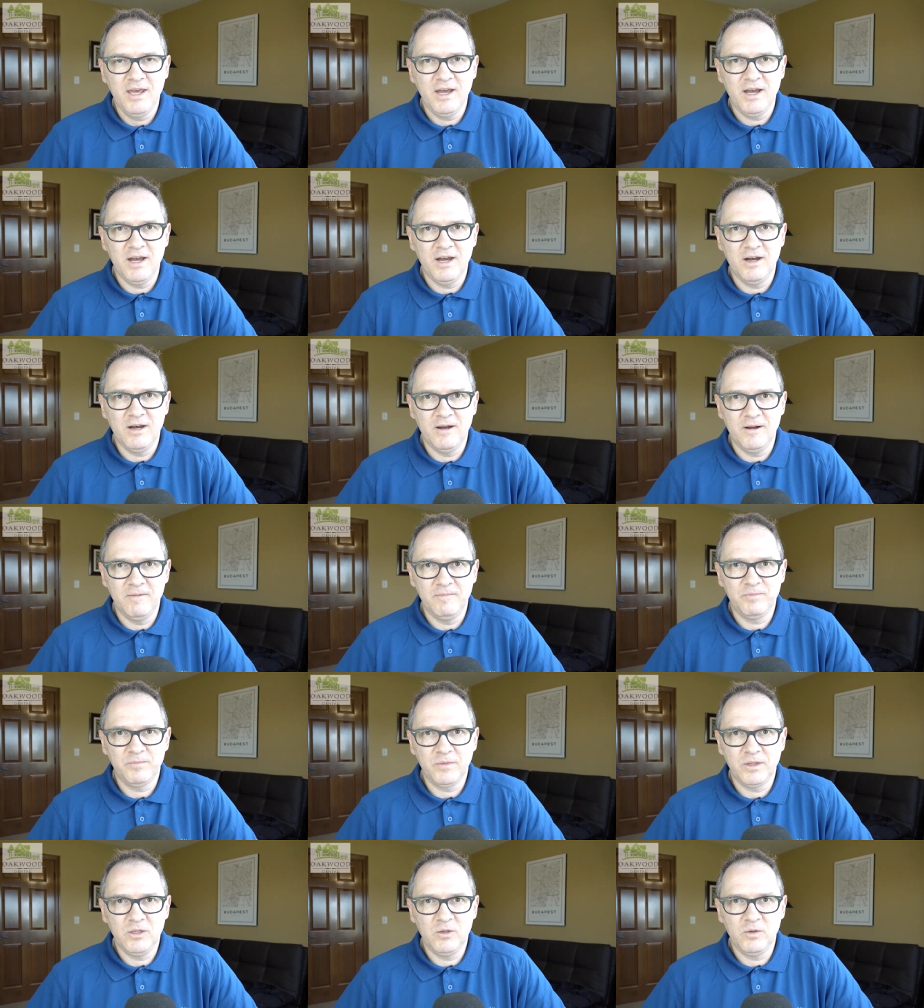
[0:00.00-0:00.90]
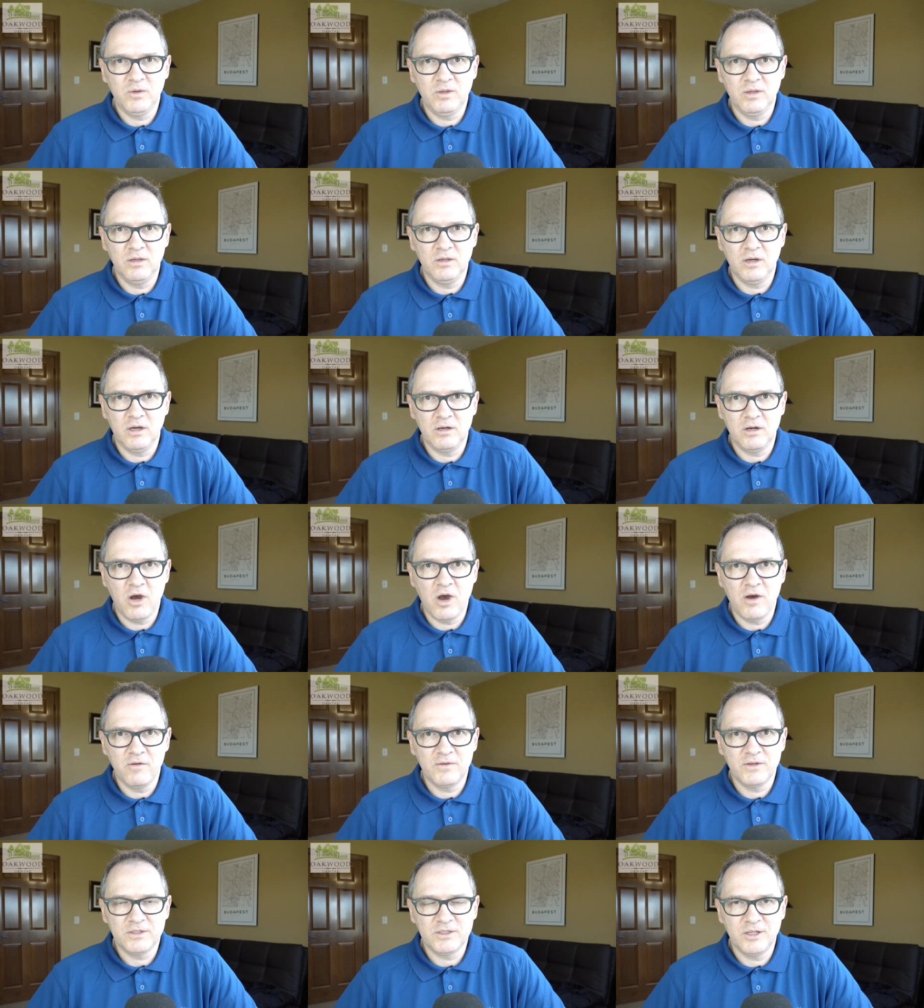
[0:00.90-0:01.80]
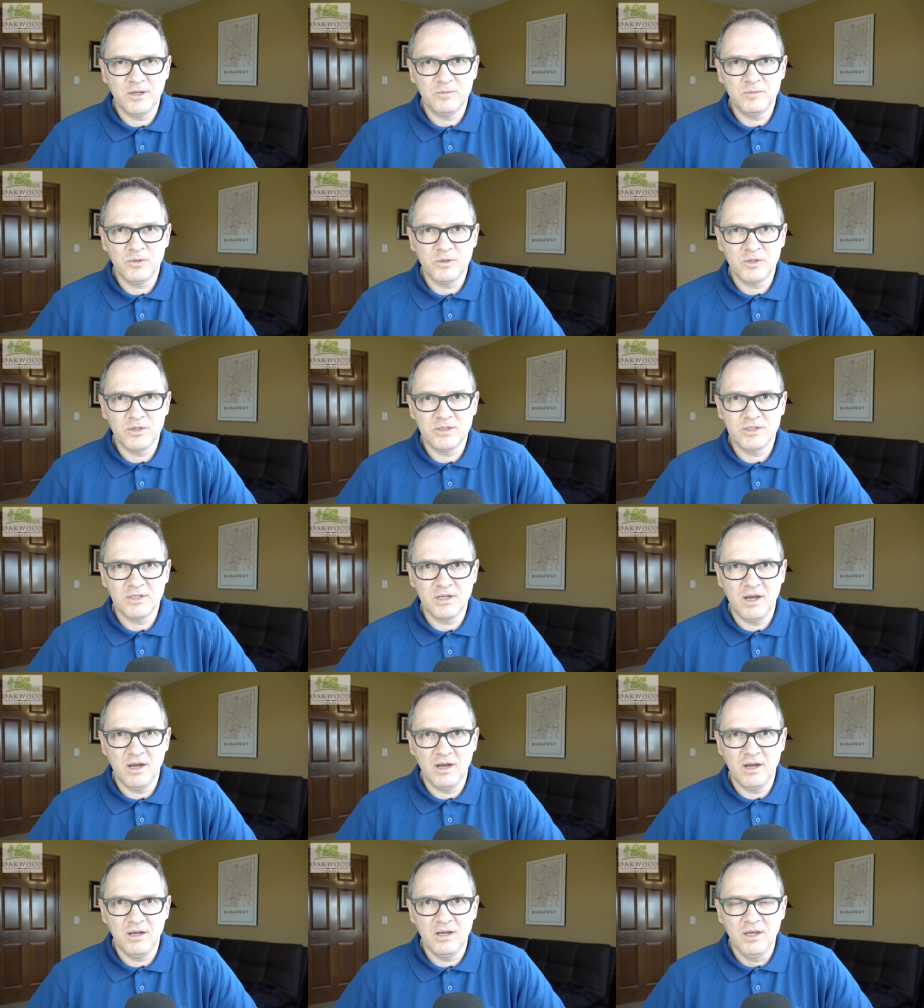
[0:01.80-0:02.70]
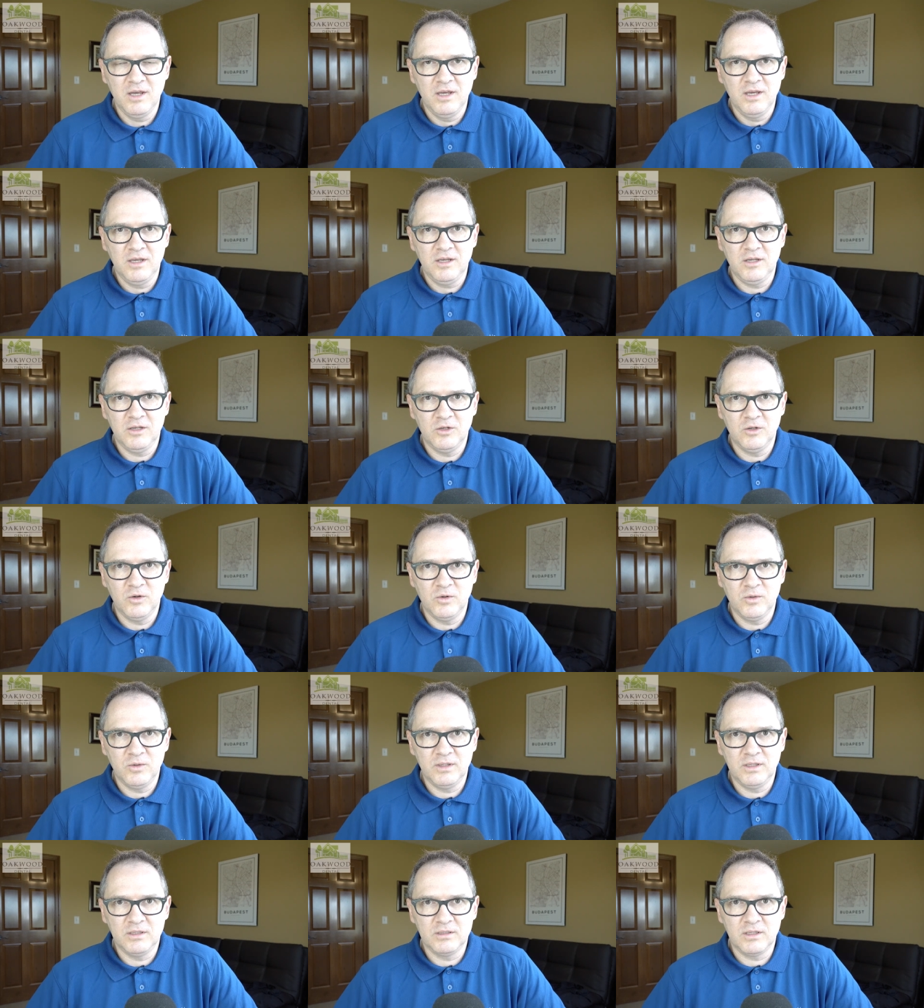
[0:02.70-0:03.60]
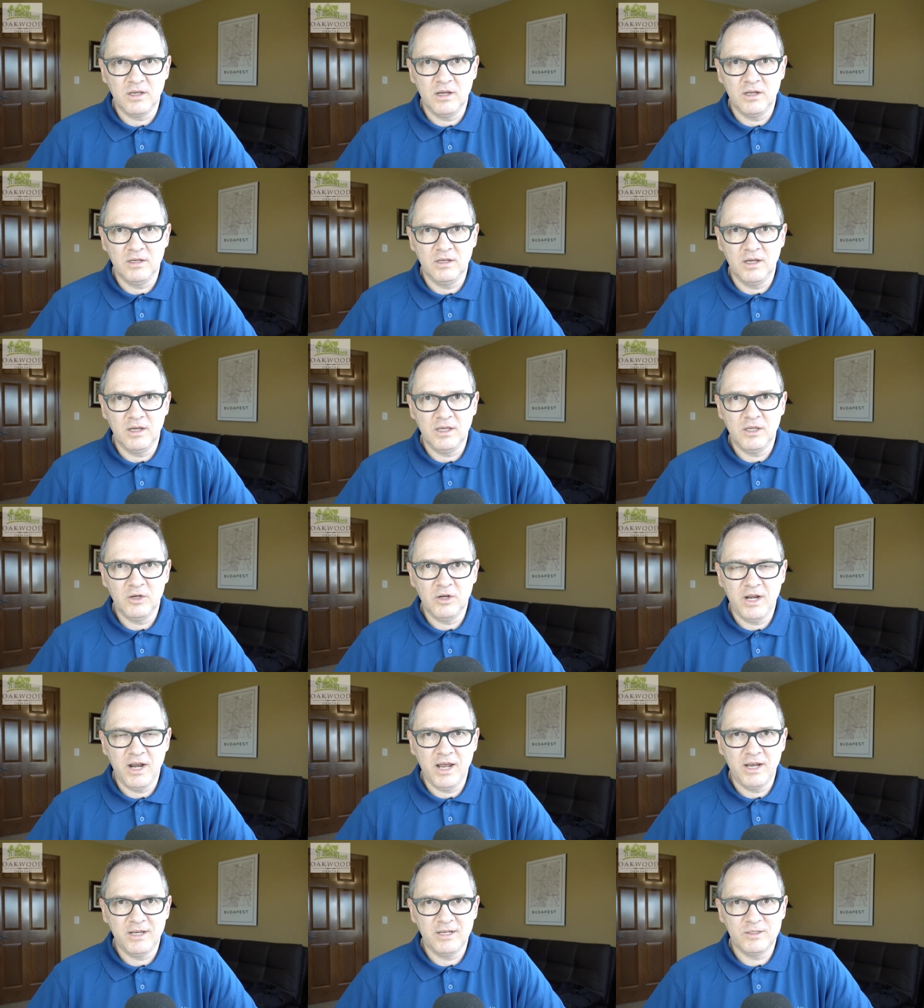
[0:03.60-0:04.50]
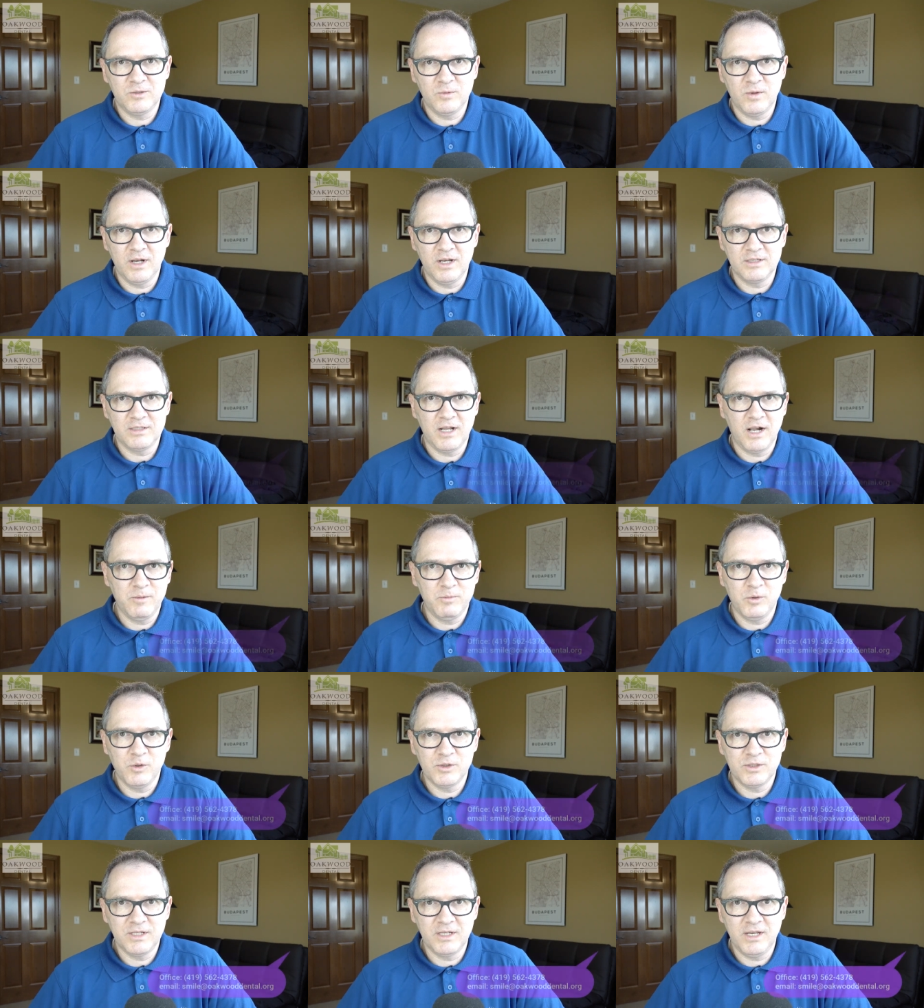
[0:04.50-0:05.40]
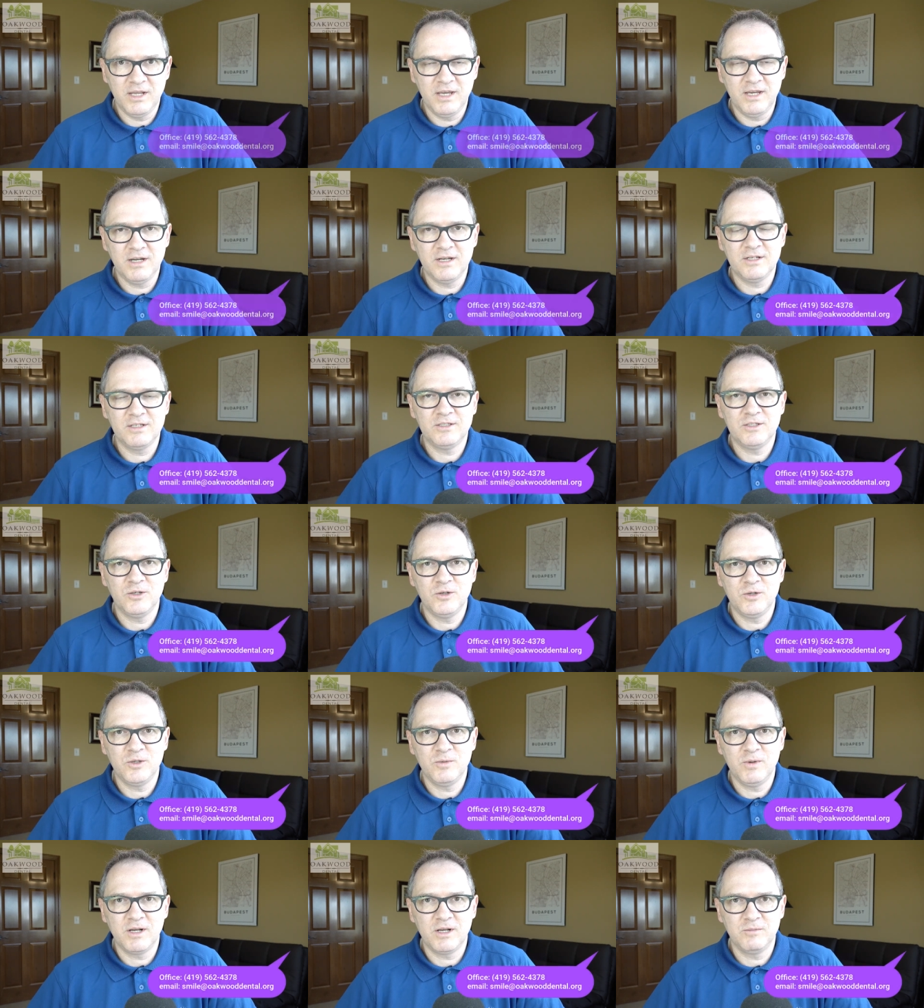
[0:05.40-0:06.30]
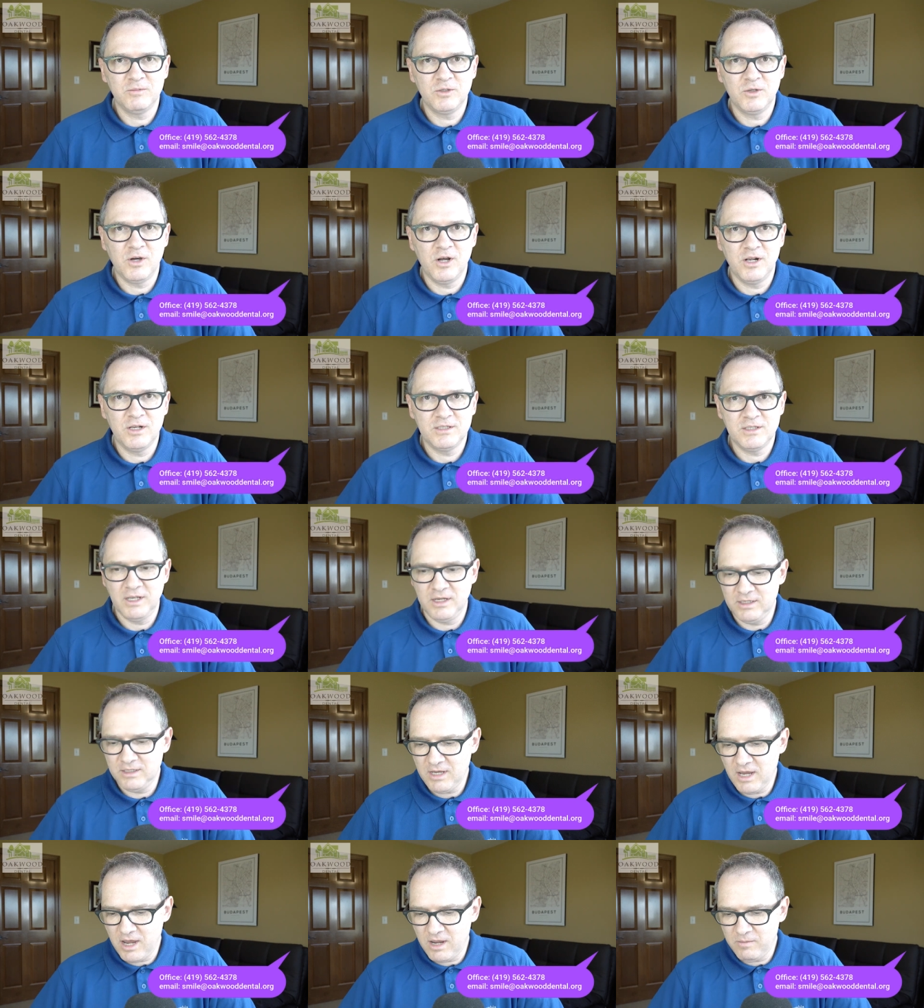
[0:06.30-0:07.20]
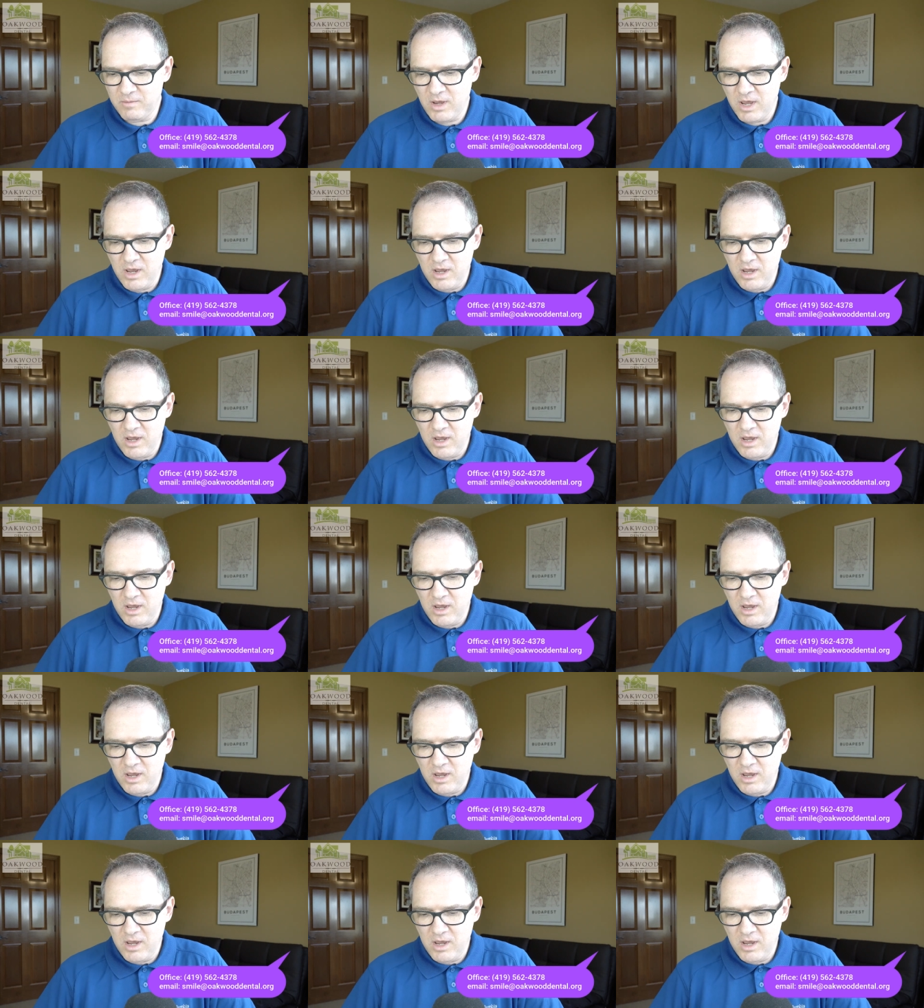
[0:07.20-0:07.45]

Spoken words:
Our office numbers is on the internet, as well as I'll post it here, so you're welcome to call us anytime.